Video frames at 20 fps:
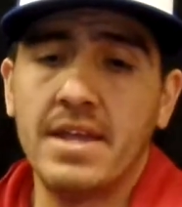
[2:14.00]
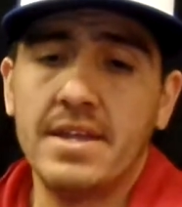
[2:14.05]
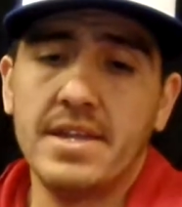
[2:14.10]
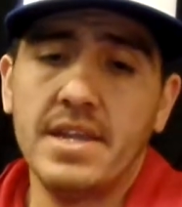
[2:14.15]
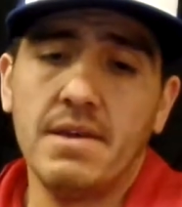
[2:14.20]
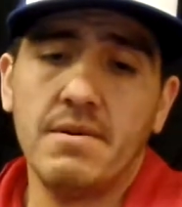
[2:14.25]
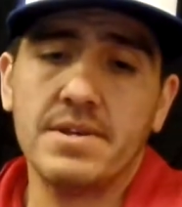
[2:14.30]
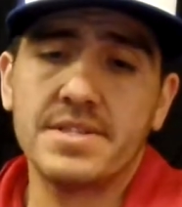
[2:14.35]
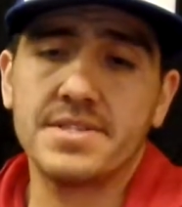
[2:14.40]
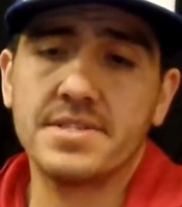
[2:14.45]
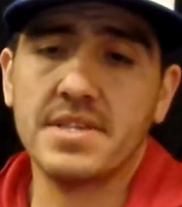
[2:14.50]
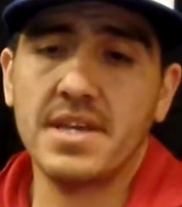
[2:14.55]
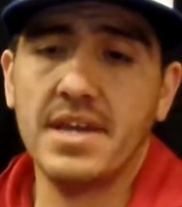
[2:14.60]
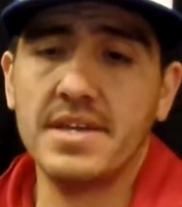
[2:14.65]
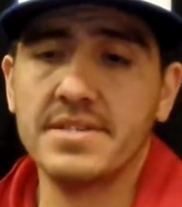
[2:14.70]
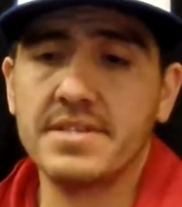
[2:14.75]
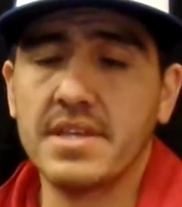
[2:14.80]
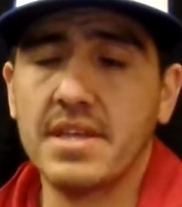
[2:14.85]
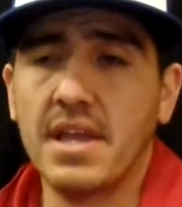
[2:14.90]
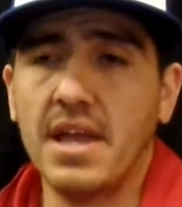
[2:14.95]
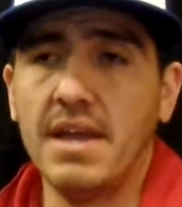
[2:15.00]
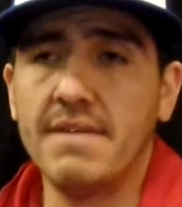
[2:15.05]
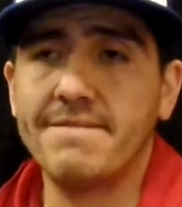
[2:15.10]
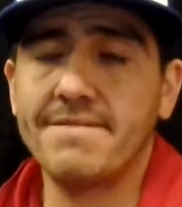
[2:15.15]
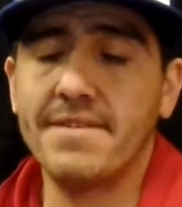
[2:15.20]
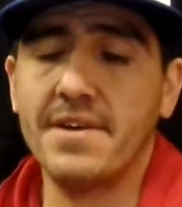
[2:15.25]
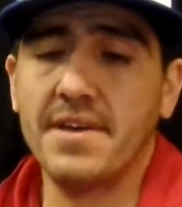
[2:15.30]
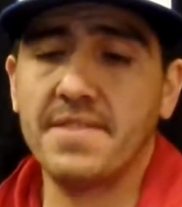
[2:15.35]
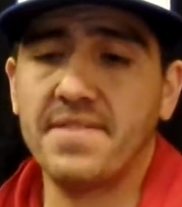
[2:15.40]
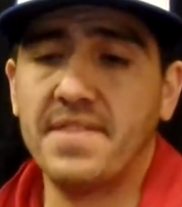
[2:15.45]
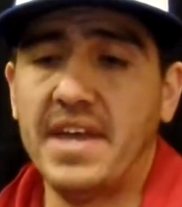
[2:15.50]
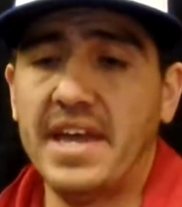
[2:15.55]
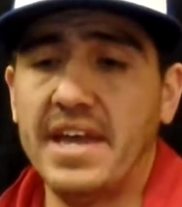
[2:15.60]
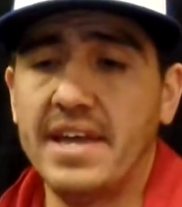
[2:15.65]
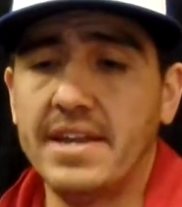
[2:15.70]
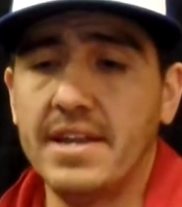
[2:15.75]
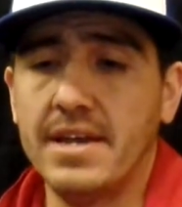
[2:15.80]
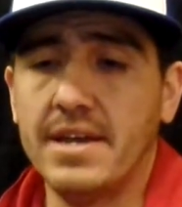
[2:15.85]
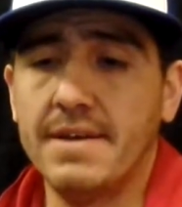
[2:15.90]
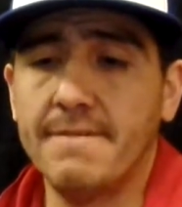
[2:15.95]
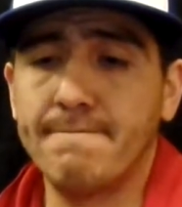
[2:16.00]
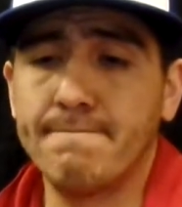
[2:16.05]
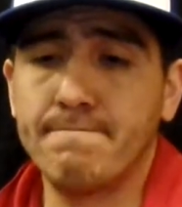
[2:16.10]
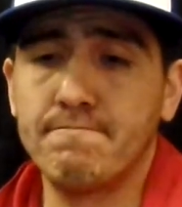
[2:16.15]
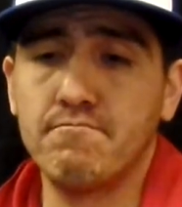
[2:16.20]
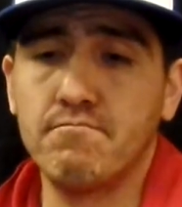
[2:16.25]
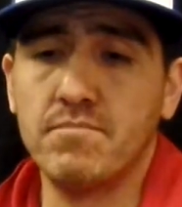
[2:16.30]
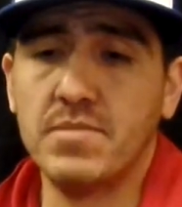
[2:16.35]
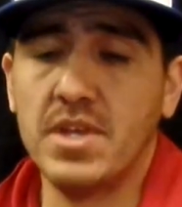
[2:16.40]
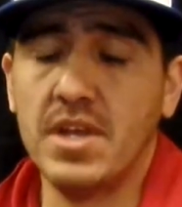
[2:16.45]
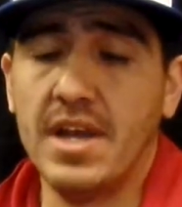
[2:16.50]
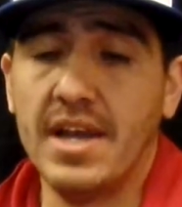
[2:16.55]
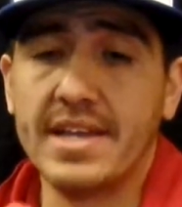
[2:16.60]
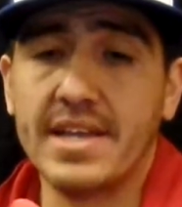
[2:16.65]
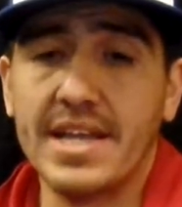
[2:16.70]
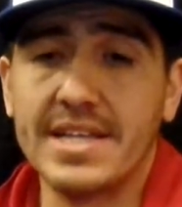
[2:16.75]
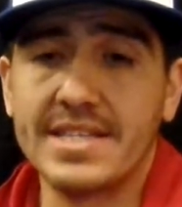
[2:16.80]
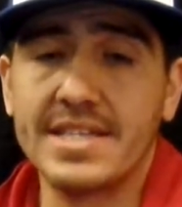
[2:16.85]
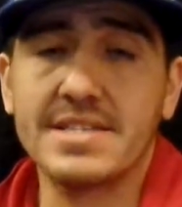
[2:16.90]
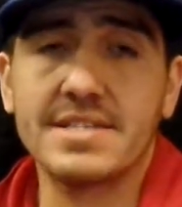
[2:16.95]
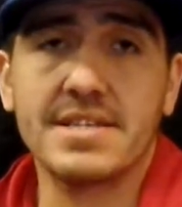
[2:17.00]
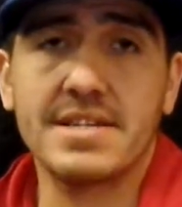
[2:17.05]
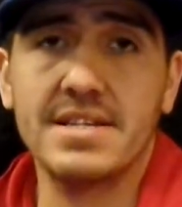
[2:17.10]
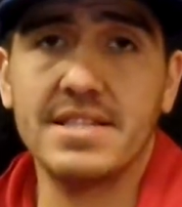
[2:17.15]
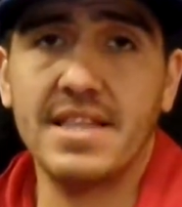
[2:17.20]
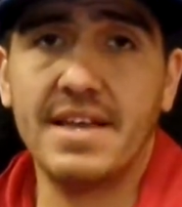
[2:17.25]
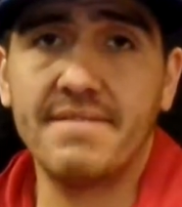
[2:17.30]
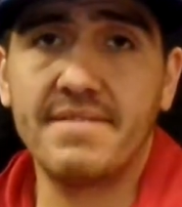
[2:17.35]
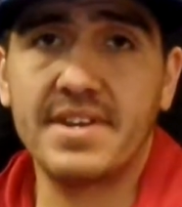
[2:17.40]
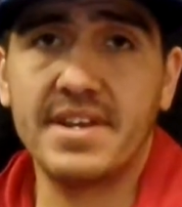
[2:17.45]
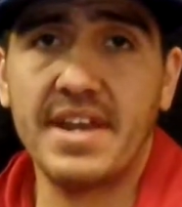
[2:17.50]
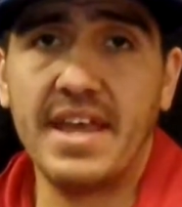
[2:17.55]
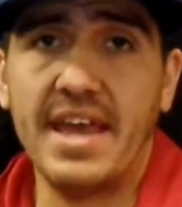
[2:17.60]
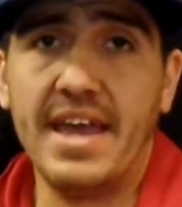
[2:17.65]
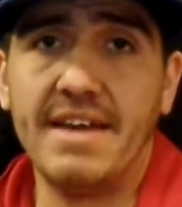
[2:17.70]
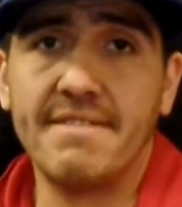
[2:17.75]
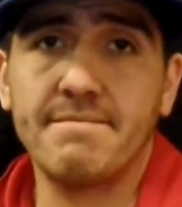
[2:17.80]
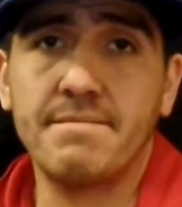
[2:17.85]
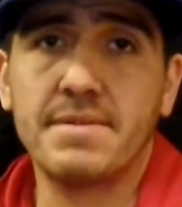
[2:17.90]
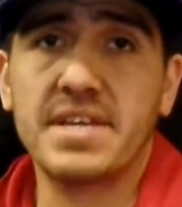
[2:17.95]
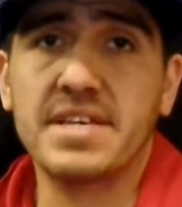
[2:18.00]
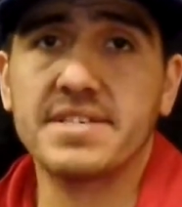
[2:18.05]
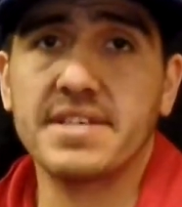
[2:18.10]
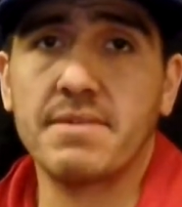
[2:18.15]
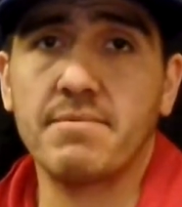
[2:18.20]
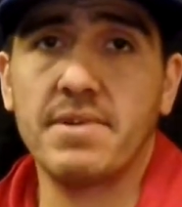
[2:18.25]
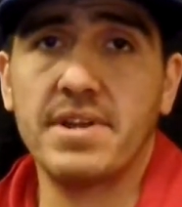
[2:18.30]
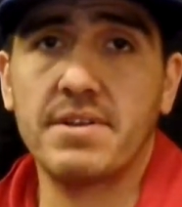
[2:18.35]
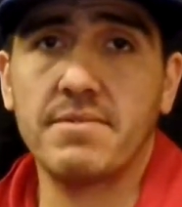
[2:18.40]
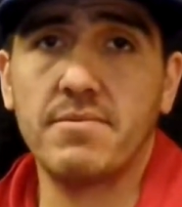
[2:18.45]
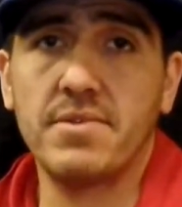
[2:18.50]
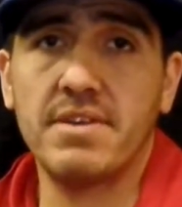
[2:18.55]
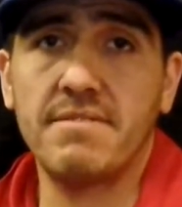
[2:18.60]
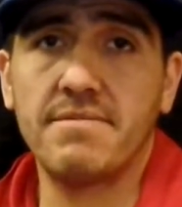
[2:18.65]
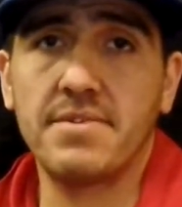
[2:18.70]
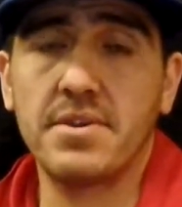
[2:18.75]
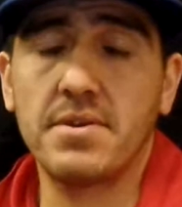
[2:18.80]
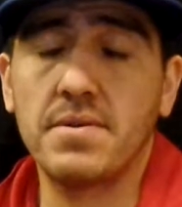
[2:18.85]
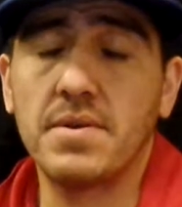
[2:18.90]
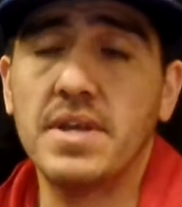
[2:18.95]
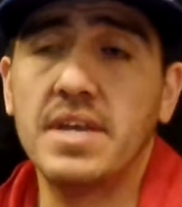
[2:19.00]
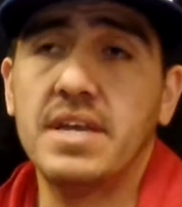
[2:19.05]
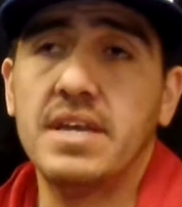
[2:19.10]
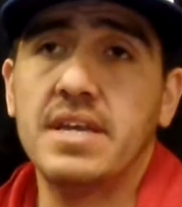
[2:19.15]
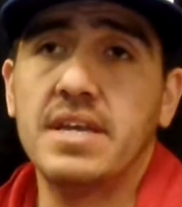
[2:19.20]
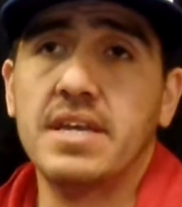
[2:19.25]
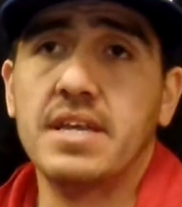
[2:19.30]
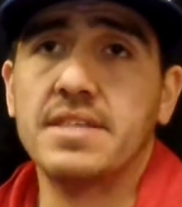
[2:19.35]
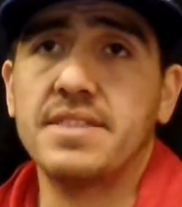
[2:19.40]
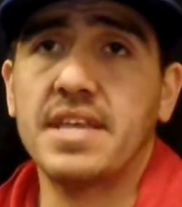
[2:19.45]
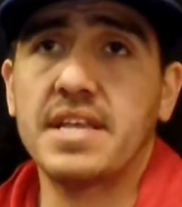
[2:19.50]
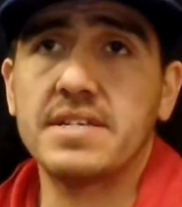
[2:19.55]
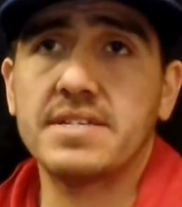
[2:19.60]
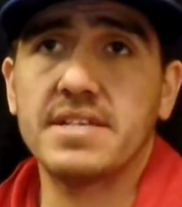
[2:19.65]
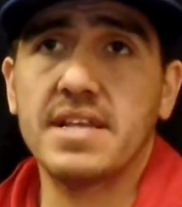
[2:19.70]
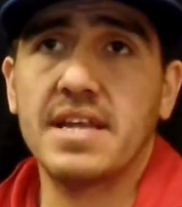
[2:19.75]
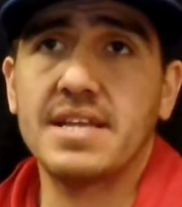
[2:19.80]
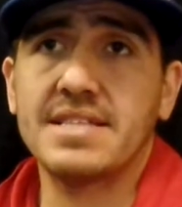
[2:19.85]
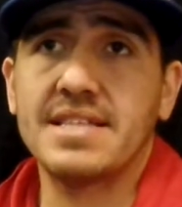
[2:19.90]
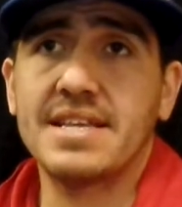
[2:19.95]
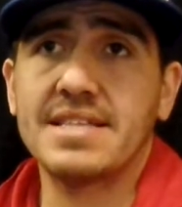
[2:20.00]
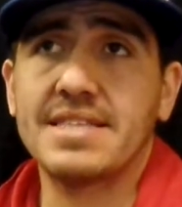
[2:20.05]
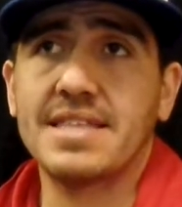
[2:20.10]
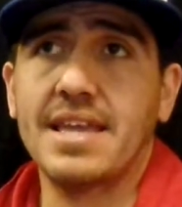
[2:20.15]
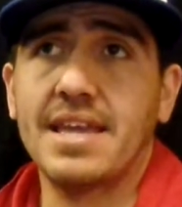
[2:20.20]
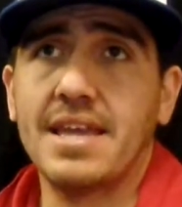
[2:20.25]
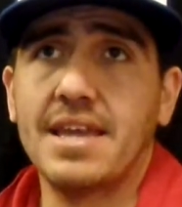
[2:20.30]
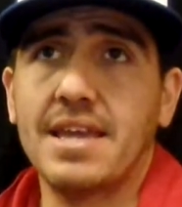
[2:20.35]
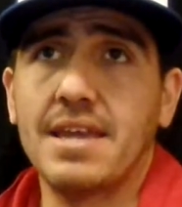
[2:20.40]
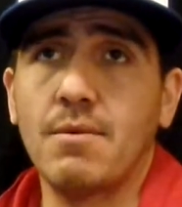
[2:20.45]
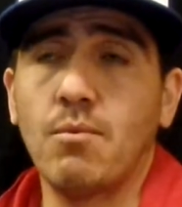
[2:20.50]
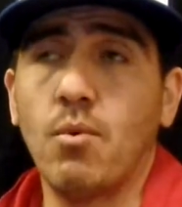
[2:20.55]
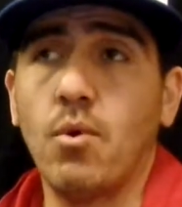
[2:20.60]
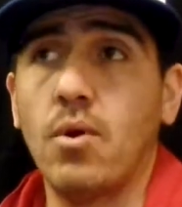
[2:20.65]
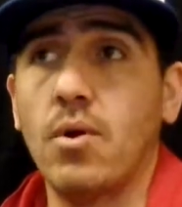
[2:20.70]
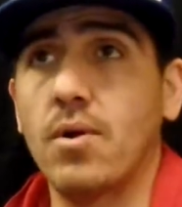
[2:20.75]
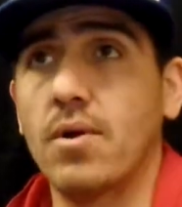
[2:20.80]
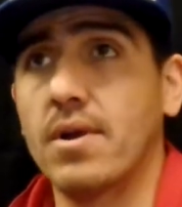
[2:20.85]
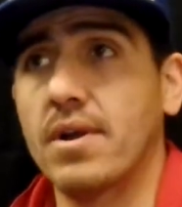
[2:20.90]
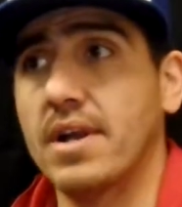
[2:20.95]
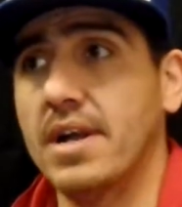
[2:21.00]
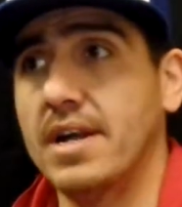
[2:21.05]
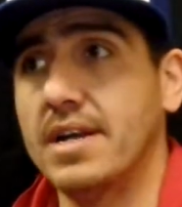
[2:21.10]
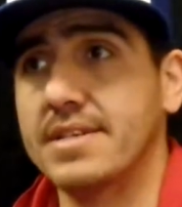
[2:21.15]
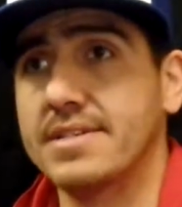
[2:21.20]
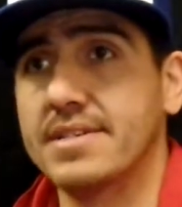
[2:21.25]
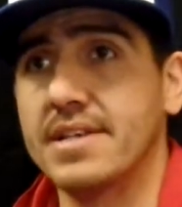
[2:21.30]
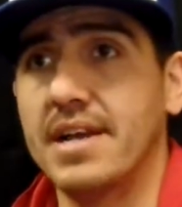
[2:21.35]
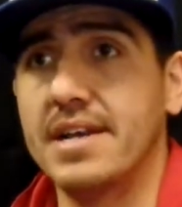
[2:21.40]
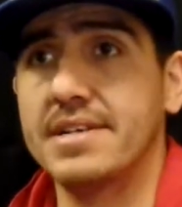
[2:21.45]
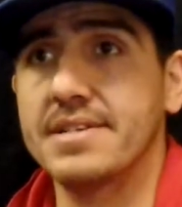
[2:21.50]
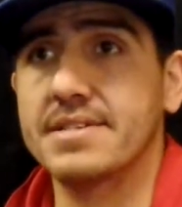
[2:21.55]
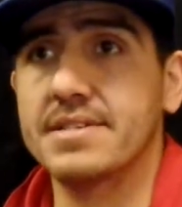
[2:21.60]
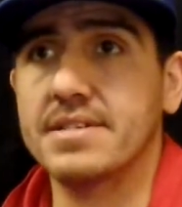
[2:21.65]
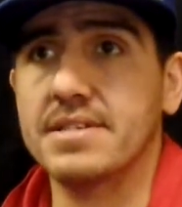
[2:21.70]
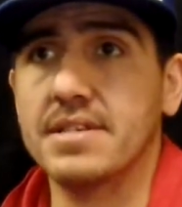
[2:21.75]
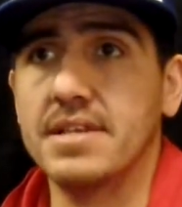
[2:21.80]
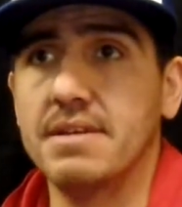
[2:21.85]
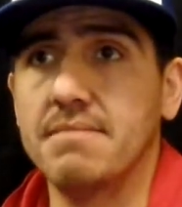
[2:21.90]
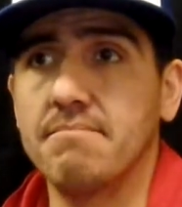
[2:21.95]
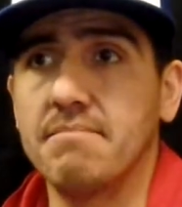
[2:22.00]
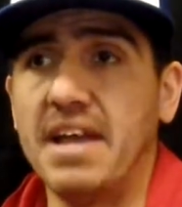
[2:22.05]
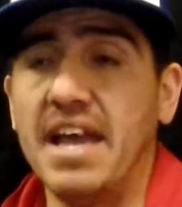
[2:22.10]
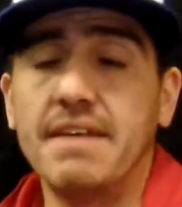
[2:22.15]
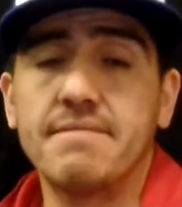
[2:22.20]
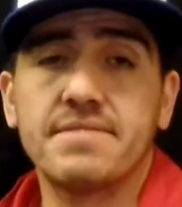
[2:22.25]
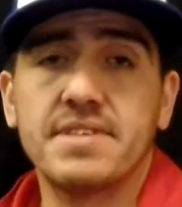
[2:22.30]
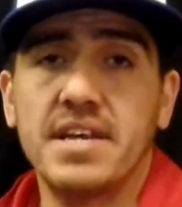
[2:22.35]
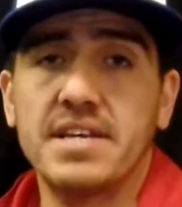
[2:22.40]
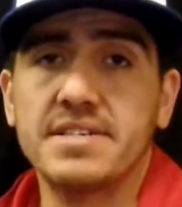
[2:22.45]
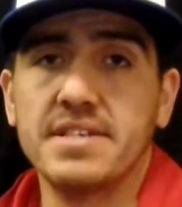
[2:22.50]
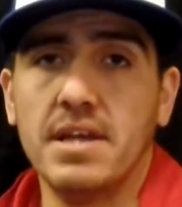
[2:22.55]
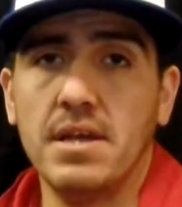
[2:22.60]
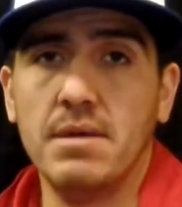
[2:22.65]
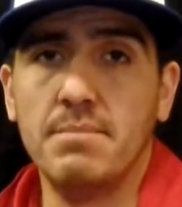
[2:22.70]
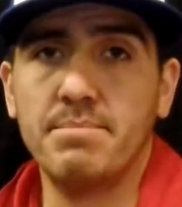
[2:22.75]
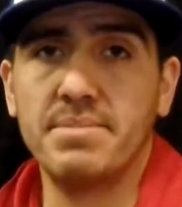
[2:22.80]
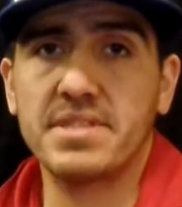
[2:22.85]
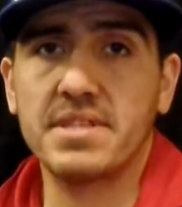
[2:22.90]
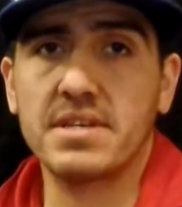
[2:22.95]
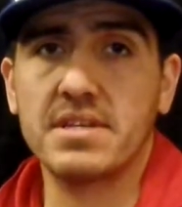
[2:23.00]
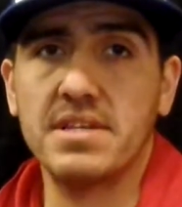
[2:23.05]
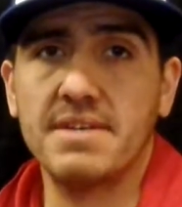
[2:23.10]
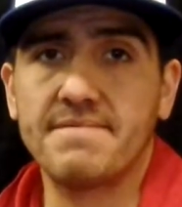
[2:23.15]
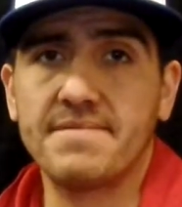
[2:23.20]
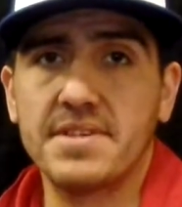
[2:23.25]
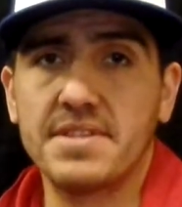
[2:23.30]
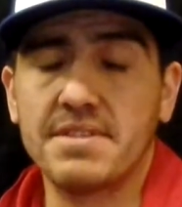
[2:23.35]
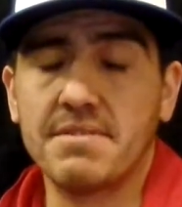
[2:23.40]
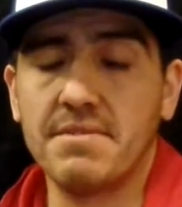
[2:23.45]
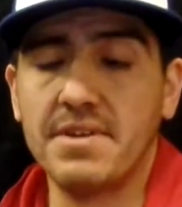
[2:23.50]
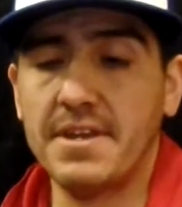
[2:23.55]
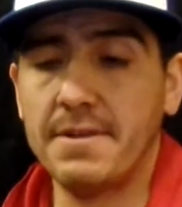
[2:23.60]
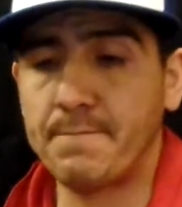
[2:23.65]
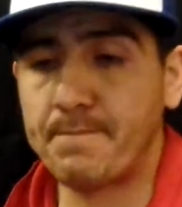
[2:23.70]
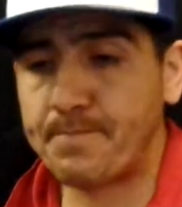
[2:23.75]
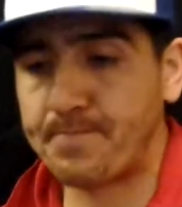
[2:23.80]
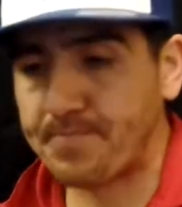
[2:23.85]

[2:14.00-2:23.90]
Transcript: Now on sizing, I felt that, I got this in 11.5 because I read a review and they said that they wore a half size up in the Clifton 3.